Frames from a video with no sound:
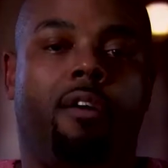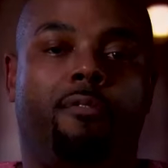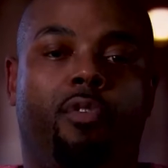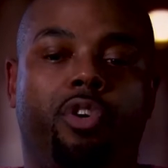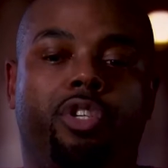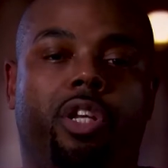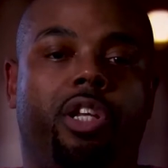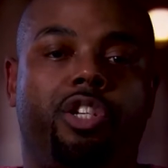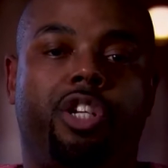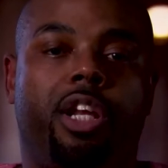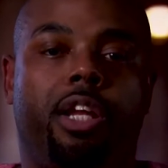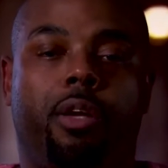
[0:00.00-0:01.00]
Unfortunately,
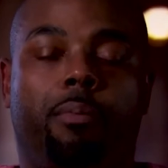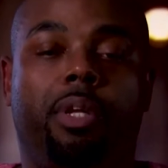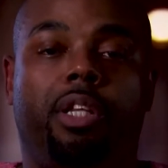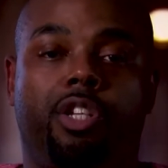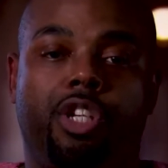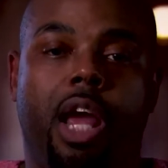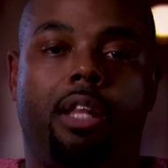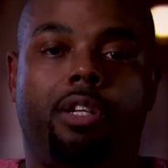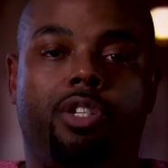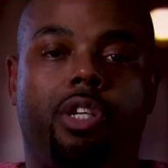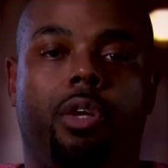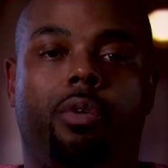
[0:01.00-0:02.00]
she didn't complete the challenge,
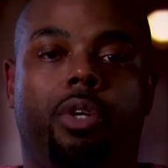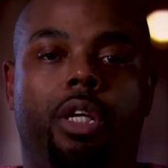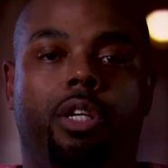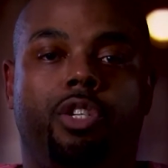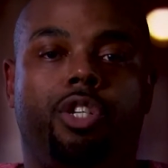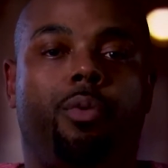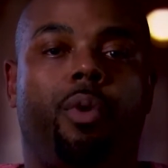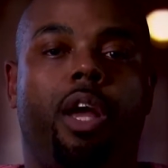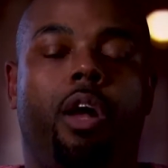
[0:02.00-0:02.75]
so she went